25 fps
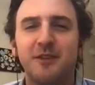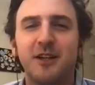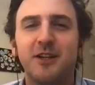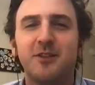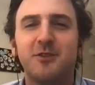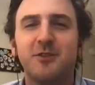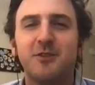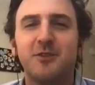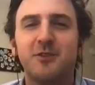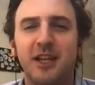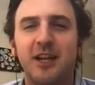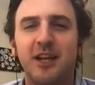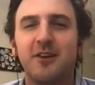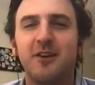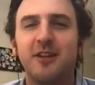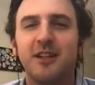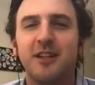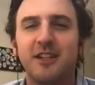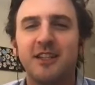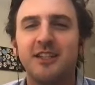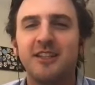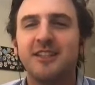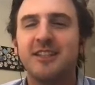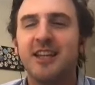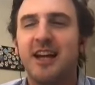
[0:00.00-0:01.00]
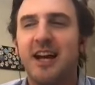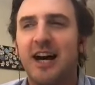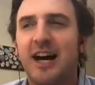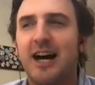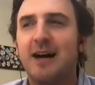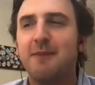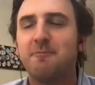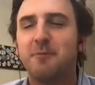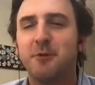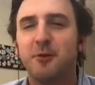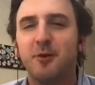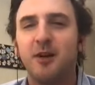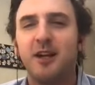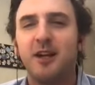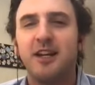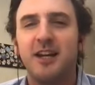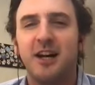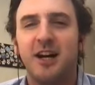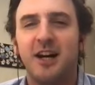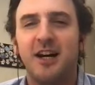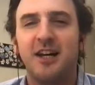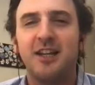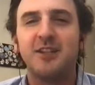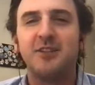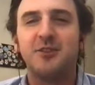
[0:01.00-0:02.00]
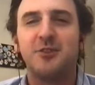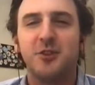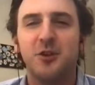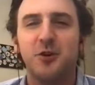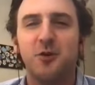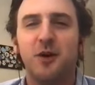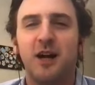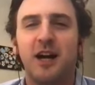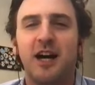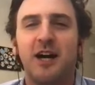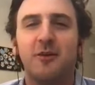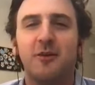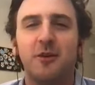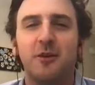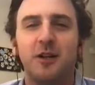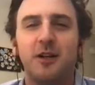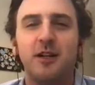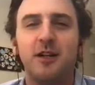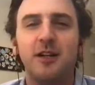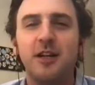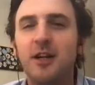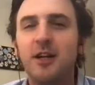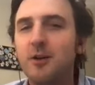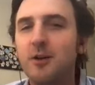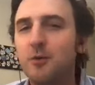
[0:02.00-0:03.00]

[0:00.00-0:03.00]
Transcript: veterinarian to operate on a Chihuahua